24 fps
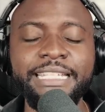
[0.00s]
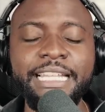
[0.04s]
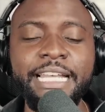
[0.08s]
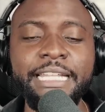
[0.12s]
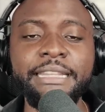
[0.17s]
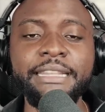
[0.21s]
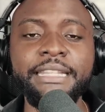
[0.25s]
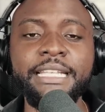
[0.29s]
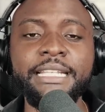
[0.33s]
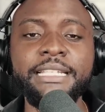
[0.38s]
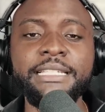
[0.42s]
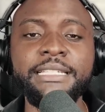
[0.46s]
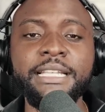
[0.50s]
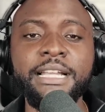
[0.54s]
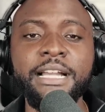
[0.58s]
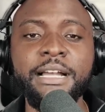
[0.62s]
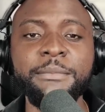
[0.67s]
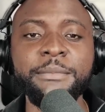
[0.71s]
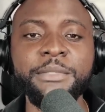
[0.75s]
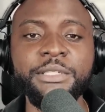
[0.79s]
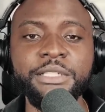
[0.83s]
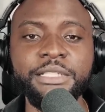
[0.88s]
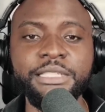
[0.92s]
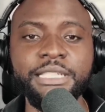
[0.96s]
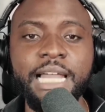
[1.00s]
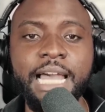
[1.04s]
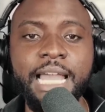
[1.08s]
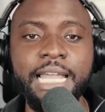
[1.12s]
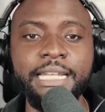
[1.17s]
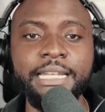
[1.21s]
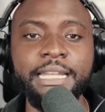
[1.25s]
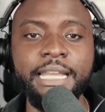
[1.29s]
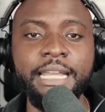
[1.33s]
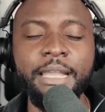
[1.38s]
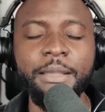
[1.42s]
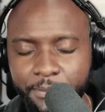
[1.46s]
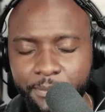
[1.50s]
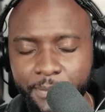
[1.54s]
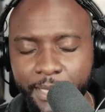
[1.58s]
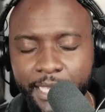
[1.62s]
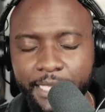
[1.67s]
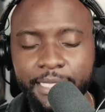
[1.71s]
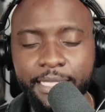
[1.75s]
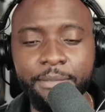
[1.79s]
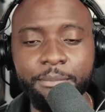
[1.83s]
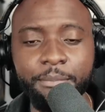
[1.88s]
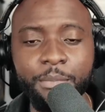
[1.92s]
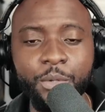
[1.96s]
Let things come to light because
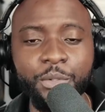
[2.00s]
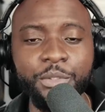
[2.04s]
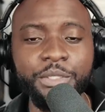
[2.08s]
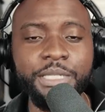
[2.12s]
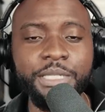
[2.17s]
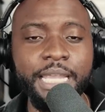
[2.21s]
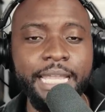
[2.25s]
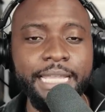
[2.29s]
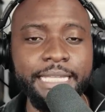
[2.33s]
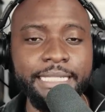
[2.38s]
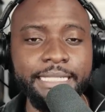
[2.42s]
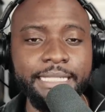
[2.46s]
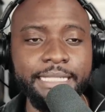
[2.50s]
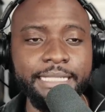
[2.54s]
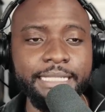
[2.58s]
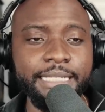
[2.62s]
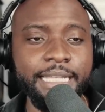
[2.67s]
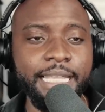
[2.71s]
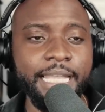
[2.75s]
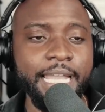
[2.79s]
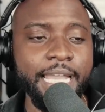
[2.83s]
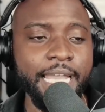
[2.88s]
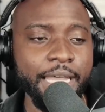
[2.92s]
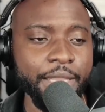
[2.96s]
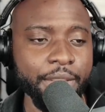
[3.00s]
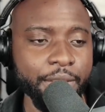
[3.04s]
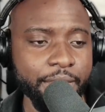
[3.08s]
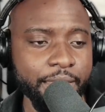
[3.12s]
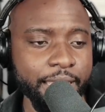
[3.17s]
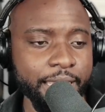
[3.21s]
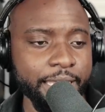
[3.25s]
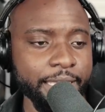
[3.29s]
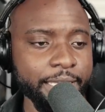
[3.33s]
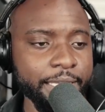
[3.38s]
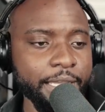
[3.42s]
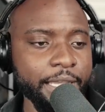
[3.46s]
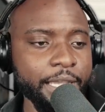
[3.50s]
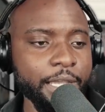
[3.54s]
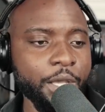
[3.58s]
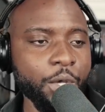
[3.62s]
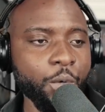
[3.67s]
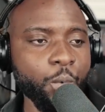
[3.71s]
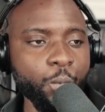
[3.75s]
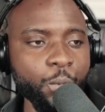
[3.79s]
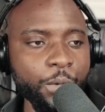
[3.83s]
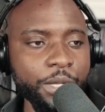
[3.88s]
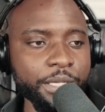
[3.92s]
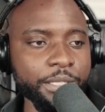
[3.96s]
man, in most cases they
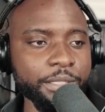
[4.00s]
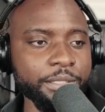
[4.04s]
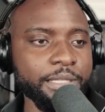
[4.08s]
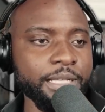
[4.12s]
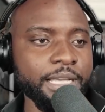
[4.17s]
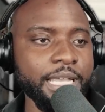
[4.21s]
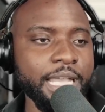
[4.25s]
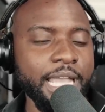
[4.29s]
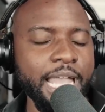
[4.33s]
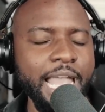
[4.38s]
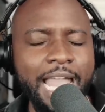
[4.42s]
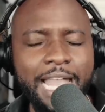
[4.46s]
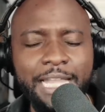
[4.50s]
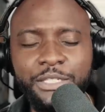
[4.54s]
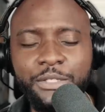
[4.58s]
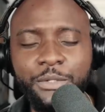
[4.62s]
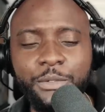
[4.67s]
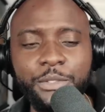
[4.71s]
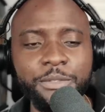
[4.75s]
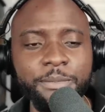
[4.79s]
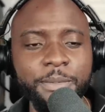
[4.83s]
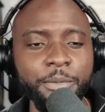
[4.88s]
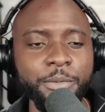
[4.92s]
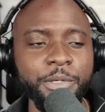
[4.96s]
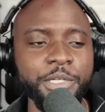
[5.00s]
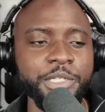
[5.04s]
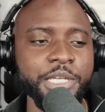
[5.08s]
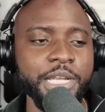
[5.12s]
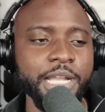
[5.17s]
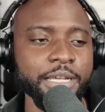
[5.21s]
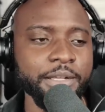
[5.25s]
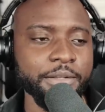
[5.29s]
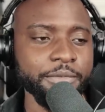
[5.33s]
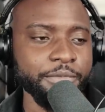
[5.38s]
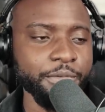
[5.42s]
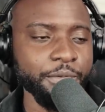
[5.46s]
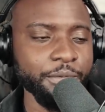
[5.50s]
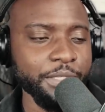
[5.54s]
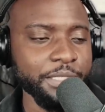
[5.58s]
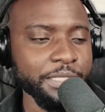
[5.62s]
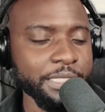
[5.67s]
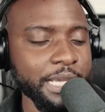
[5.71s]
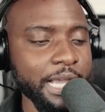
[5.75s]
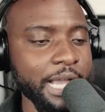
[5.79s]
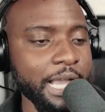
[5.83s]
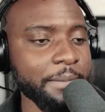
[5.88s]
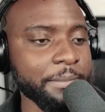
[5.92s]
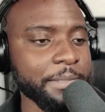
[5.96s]
will. As always, man, we're going to check out a few
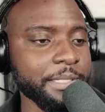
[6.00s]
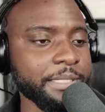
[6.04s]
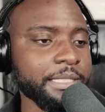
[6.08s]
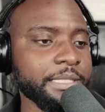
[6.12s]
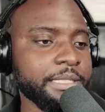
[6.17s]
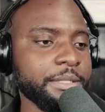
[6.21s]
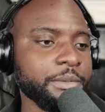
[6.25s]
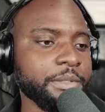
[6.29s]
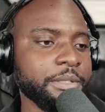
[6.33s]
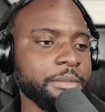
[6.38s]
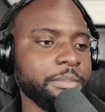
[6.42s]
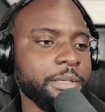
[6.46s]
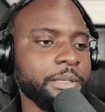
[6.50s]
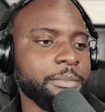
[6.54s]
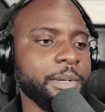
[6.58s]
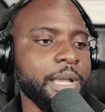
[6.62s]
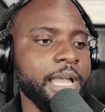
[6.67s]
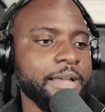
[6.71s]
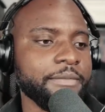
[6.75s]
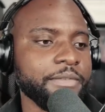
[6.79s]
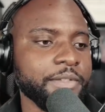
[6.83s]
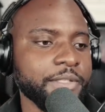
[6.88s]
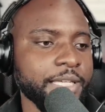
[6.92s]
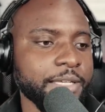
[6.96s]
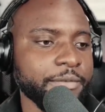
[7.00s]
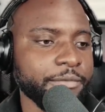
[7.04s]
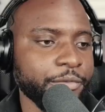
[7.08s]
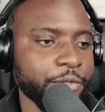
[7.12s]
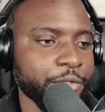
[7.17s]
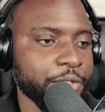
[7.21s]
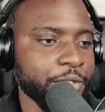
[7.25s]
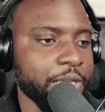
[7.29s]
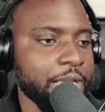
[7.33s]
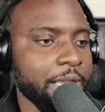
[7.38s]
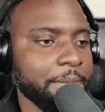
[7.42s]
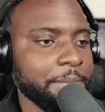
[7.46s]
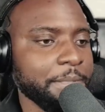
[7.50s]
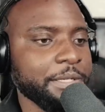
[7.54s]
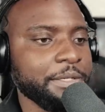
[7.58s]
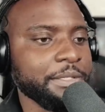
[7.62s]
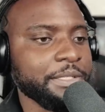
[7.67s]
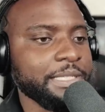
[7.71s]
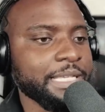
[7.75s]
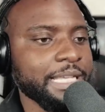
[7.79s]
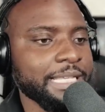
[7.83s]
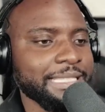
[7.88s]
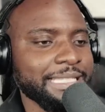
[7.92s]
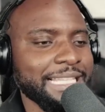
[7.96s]
of these comments. Let's see what the people have to say. First
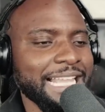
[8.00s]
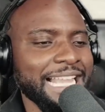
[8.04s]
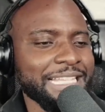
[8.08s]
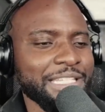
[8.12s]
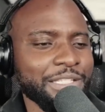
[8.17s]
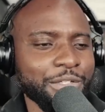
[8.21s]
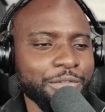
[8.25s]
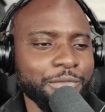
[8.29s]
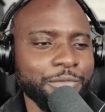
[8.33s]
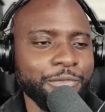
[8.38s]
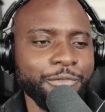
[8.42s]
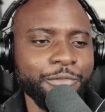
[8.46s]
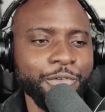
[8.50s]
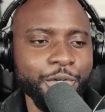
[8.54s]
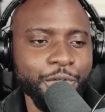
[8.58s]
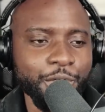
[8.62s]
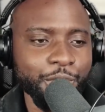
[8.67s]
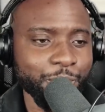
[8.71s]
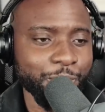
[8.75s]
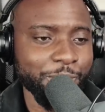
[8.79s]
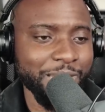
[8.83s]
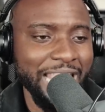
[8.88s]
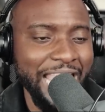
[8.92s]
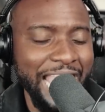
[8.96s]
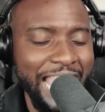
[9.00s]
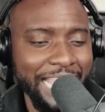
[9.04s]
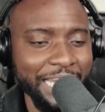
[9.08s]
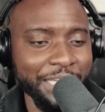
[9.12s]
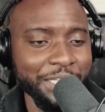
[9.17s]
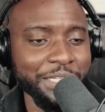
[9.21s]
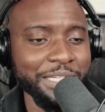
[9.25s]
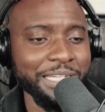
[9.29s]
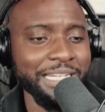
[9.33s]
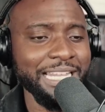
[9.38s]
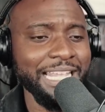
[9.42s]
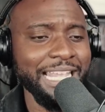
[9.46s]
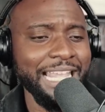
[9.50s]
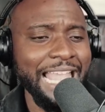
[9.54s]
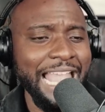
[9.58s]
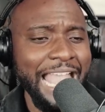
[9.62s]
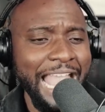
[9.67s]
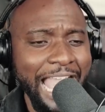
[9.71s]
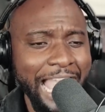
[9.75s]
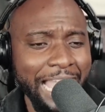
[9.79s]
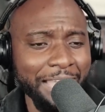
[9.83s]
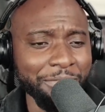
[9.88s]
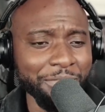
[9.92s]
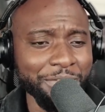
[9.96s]
comment here says that's her first reaction
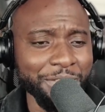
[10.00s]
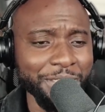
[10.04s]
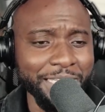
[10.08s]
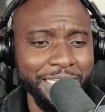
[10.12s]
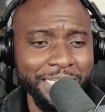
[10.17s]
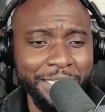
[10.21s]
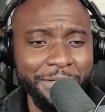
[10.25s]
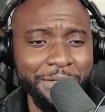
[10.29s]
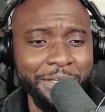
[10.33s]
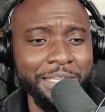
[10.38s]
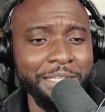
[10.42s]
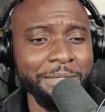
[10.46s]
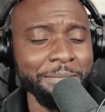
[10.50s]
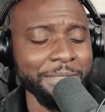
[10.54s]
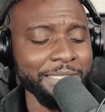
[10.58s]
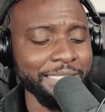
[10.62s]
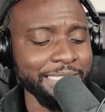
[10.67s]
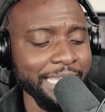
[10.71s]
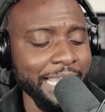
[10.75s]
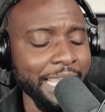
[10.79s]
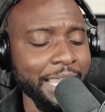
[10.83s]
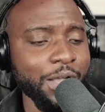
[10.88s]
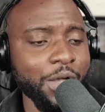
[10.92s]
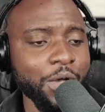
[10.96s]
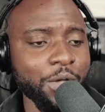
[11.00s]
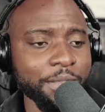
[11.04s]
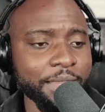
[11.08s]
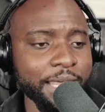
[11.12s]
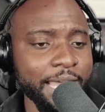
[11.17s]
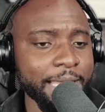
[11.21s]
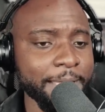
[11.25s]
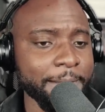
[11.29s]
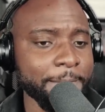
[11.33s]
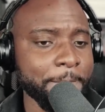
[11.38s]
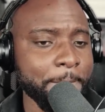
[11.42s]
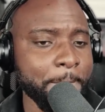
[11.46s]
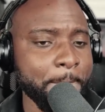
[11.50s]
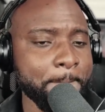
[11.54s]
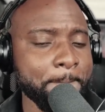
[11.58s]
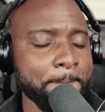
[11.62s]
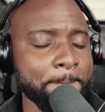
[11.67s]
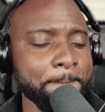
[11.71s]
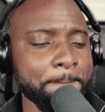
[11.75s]
after hearing him say all that.